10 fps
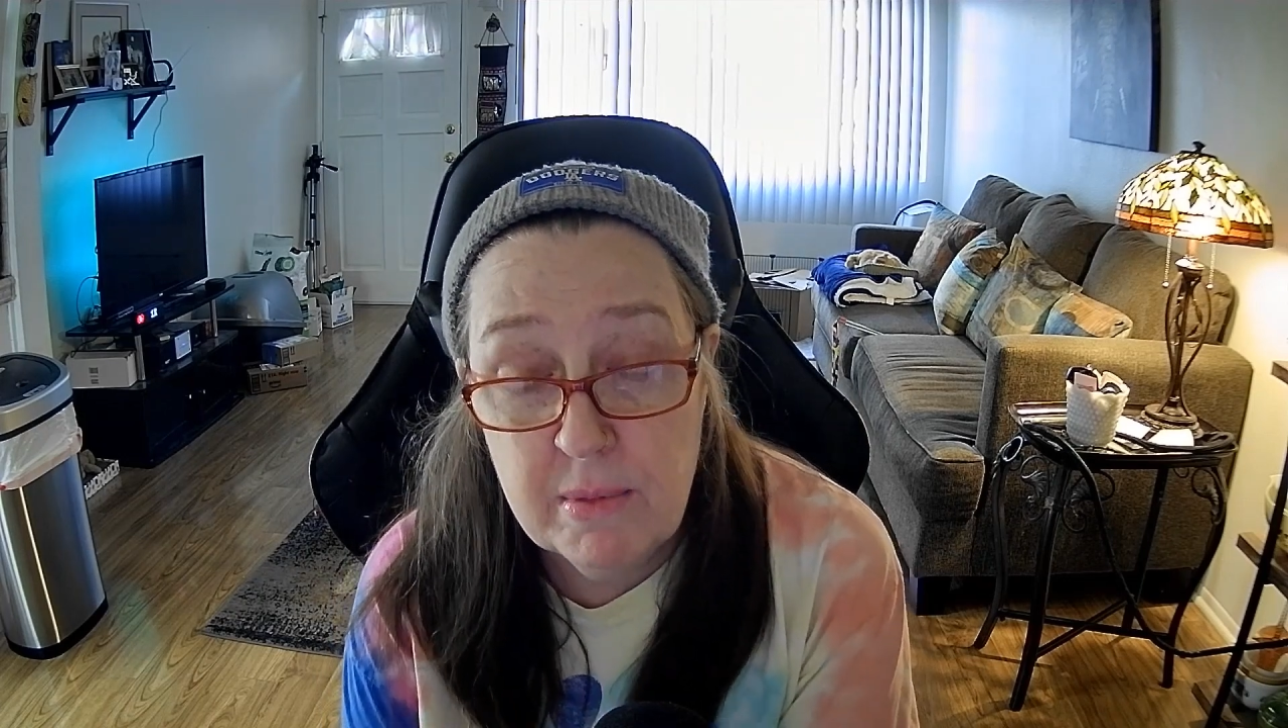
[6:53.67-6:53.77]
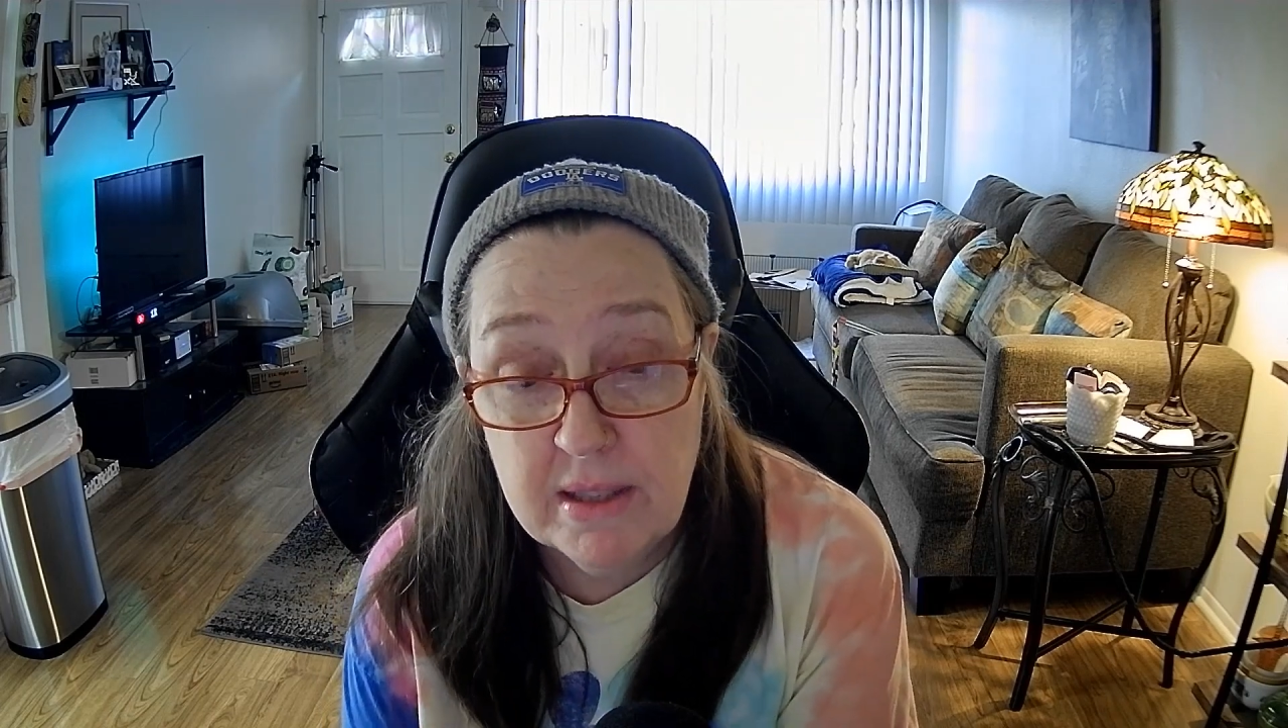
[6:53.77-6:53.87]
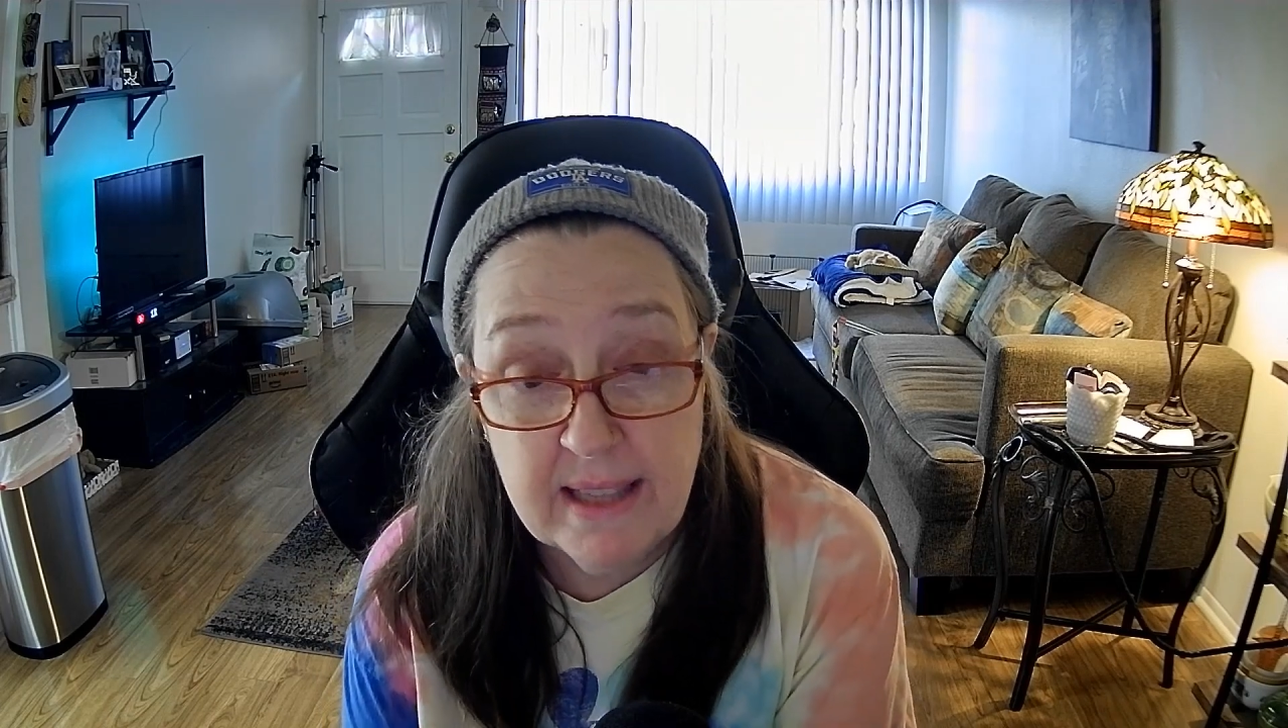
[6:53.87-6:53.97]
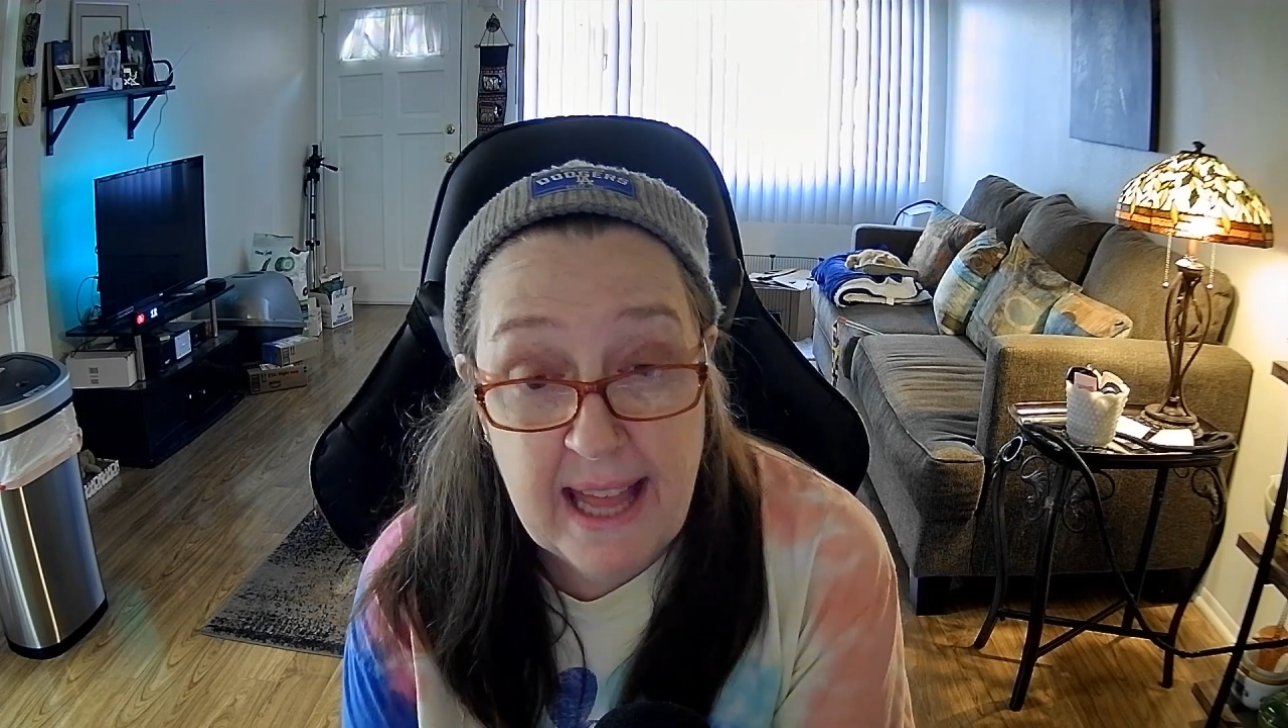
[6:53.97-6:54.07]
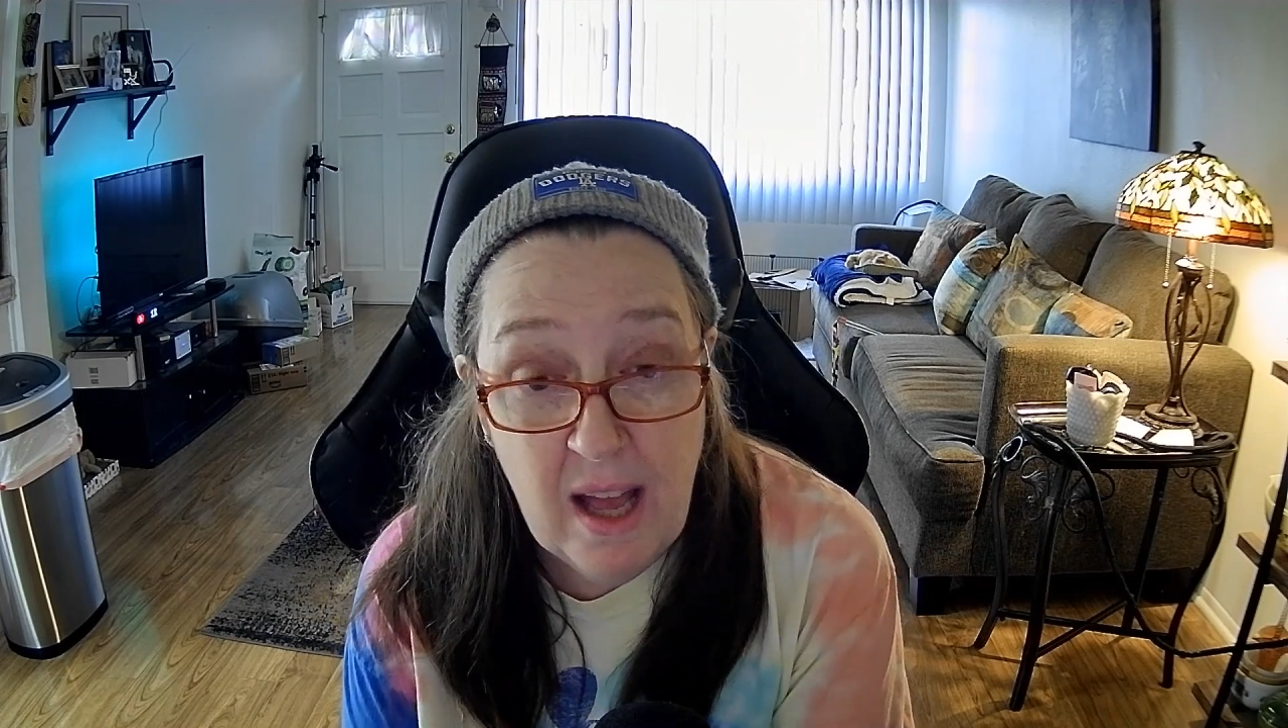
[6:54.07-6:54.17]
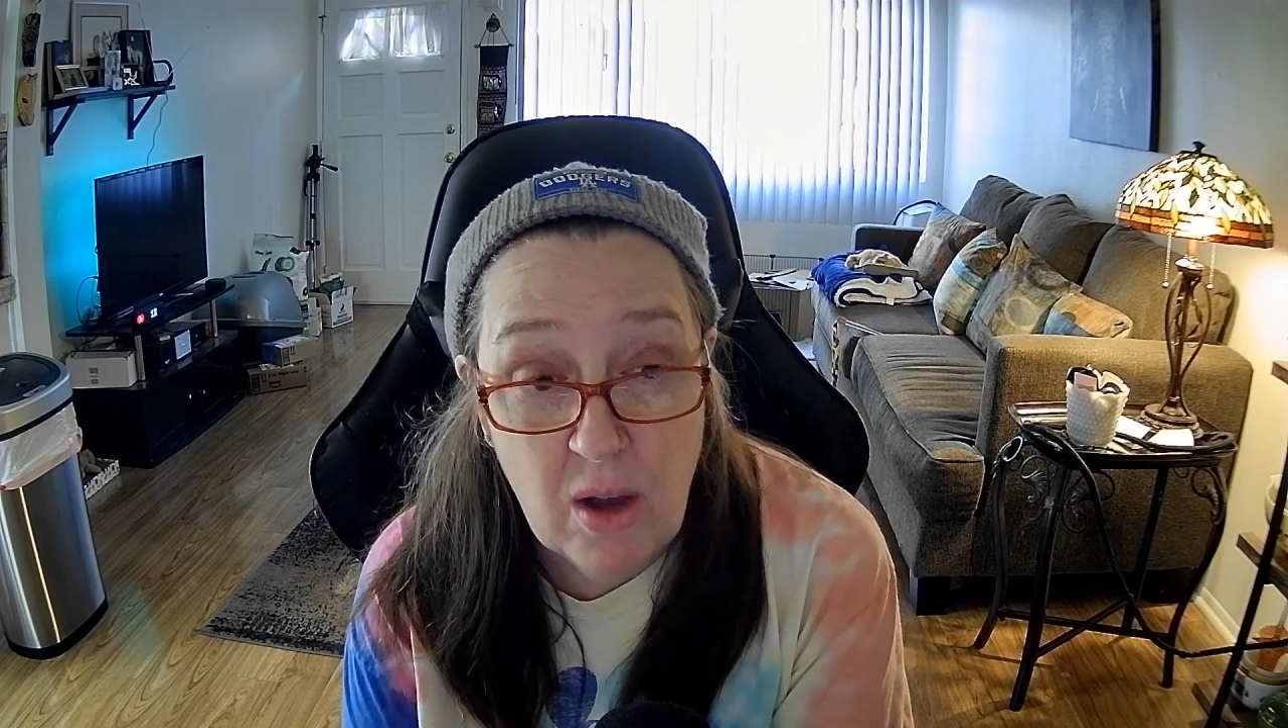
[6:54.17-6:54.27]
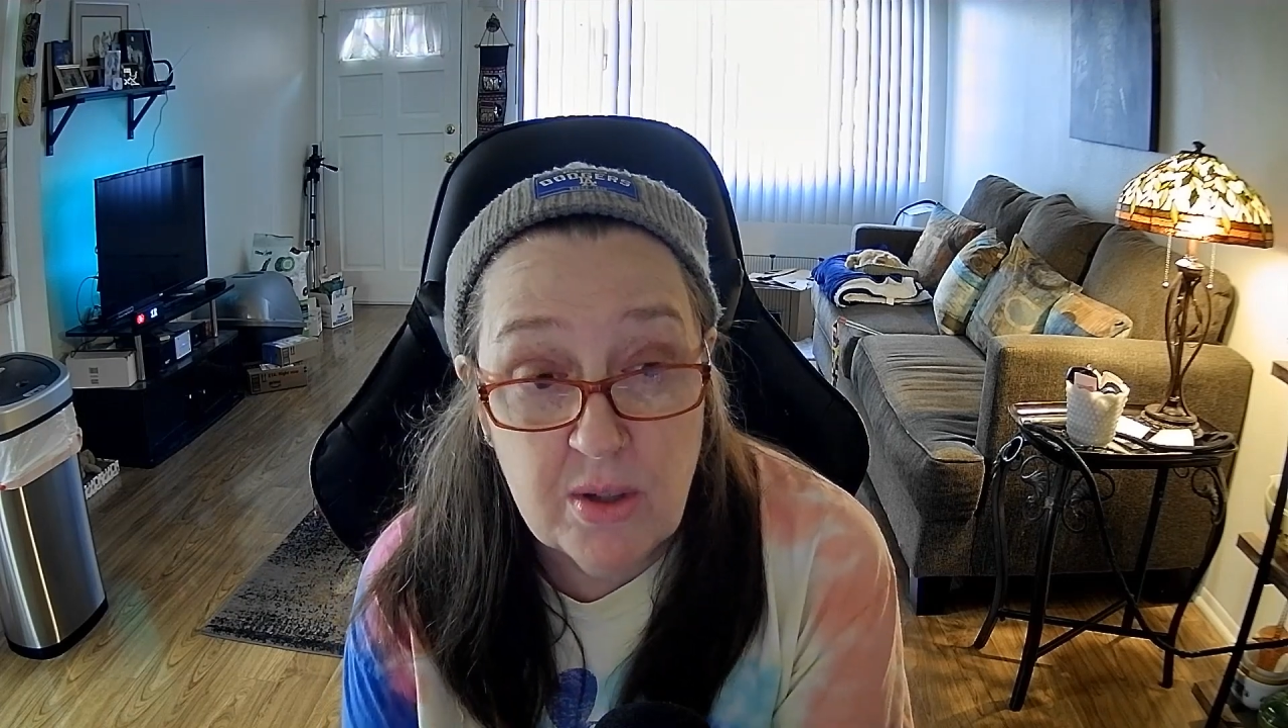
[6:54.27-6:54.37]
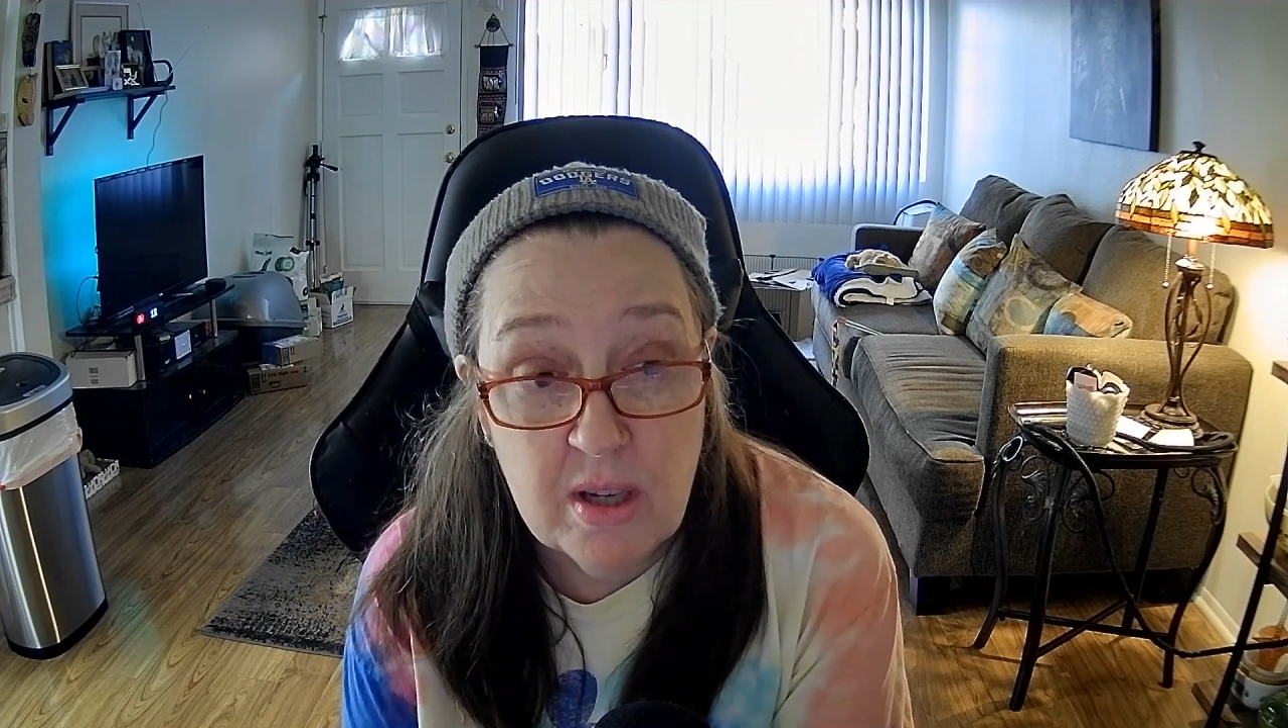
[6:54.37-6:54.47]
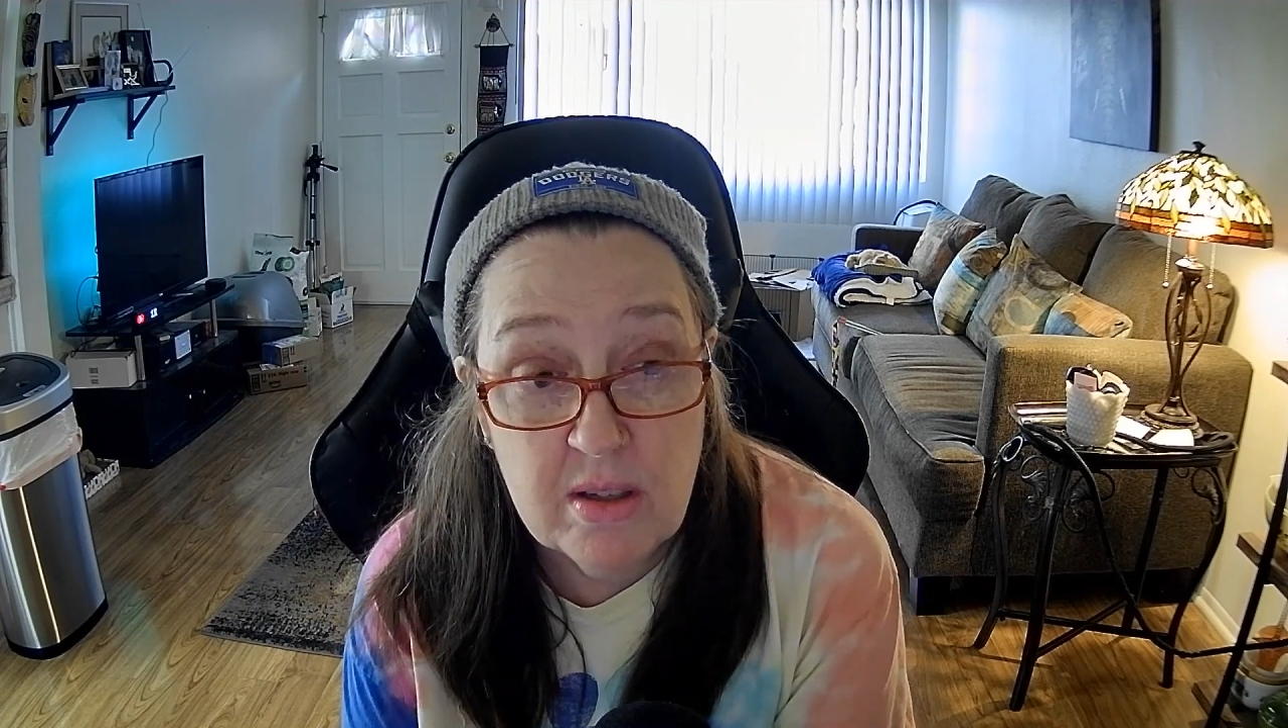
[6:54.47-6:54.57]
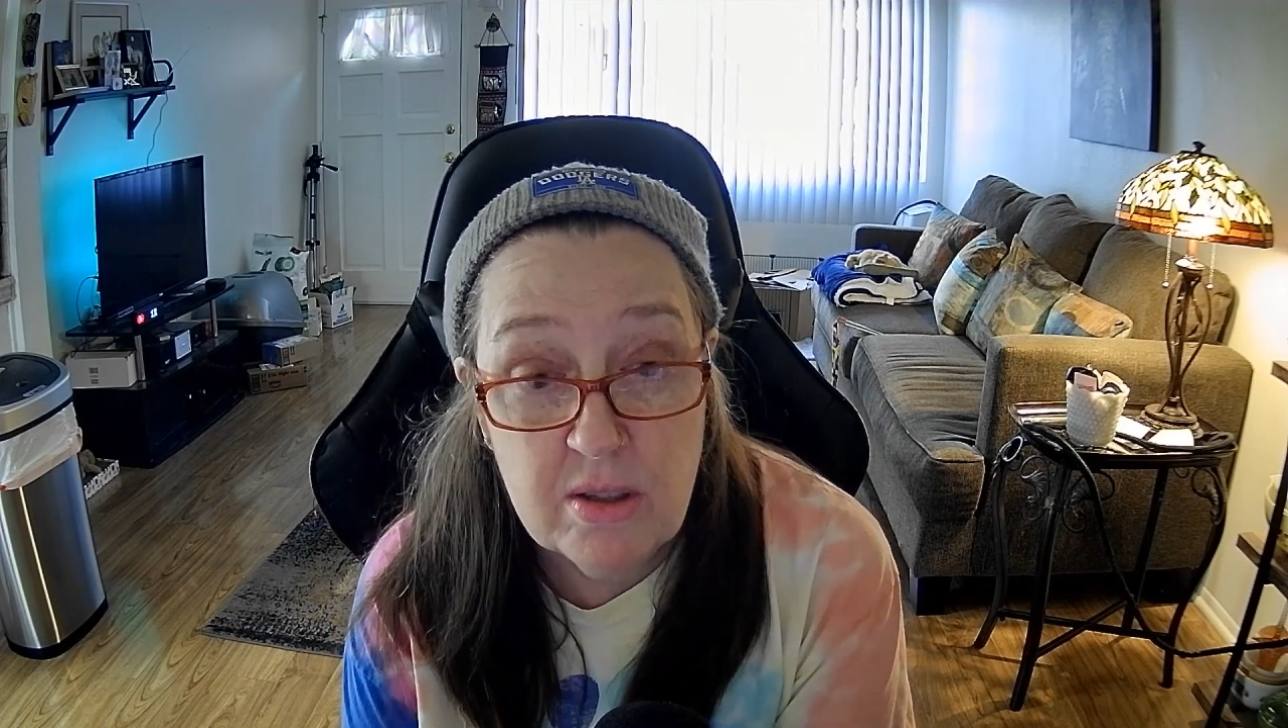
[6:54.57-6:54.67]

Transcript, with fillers: allowed